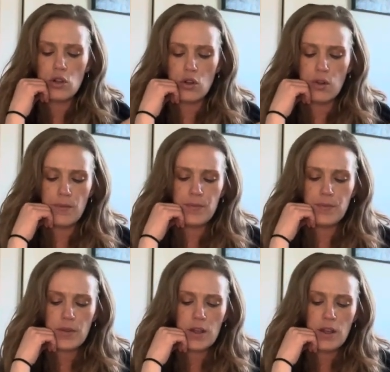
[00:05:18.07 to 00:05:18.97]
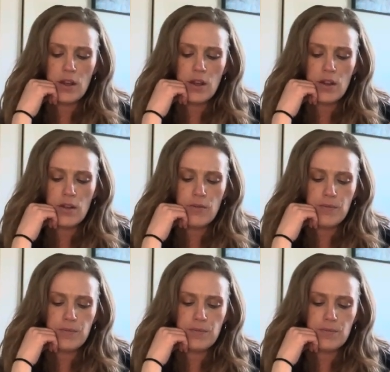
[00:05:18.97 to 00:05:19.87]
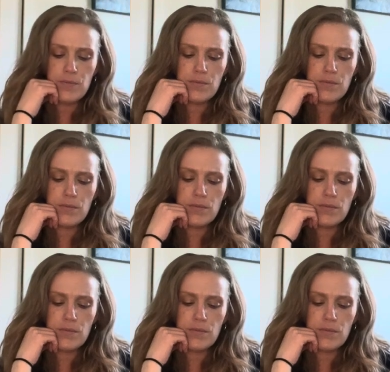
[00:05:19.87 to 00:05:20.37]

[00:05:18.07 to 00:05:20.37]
Nothing is said.